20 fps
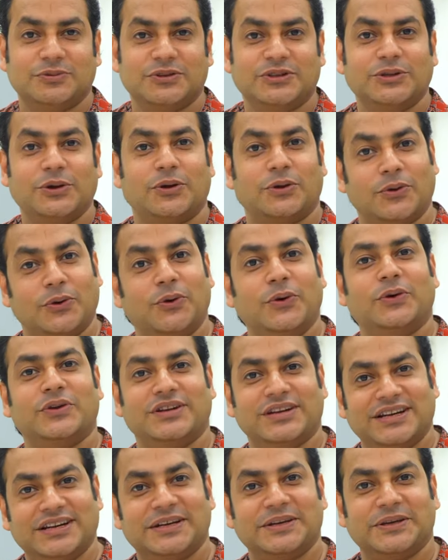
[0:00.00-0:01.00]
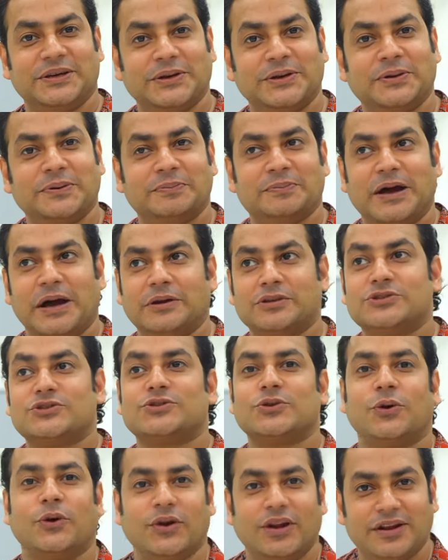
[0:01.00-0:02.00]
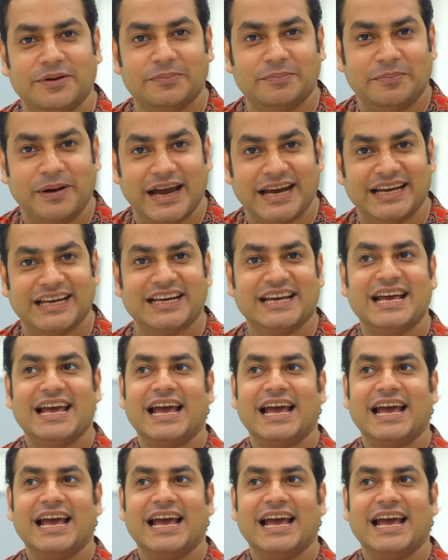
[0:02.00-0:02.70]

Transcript: with your own, soul by